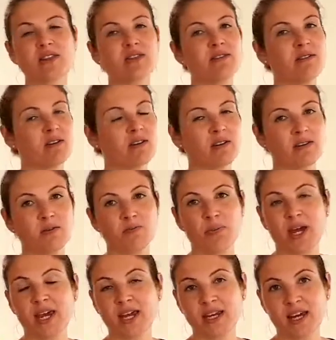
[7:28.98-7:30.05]
The
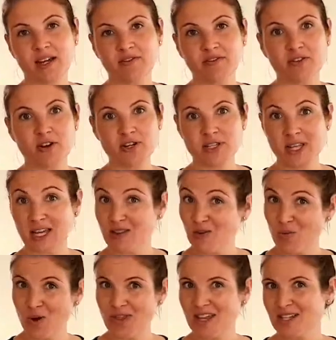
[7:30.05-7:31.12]
pain at first,
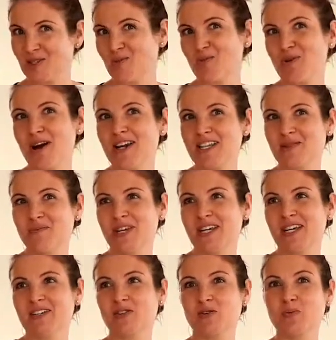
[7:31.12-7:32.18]
the one that surprised me
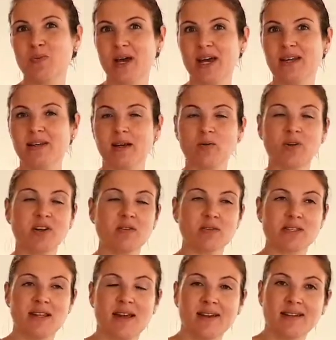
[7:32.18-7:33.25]
into bed and when I
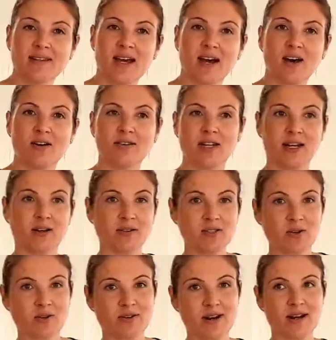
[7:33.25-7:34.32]
was lying down and I was
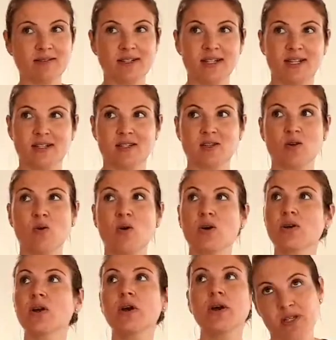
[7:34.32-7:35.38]
not grounded and so
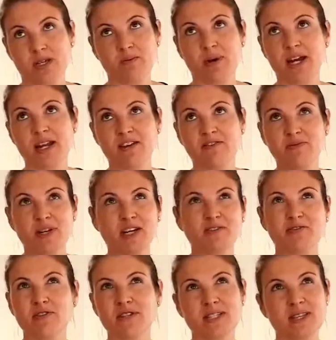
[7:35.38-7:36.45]
on, it might have been at
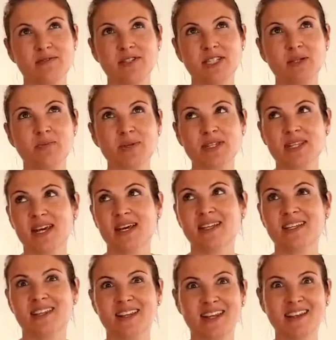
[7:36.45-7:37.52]
first
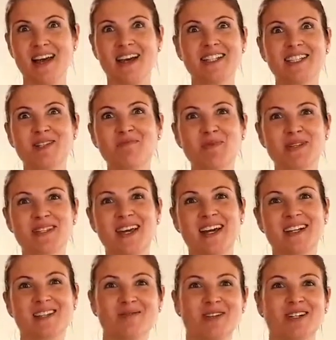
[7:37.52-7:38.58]
70% and then
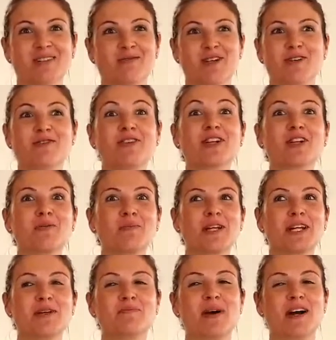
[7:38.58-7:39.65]
90% where you feel
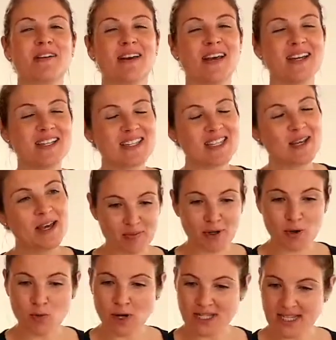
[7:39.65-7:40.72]
completely paralyzed.
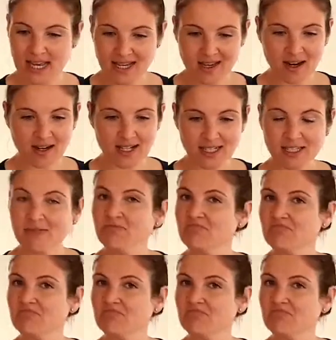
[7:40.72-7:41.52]
But once I got it,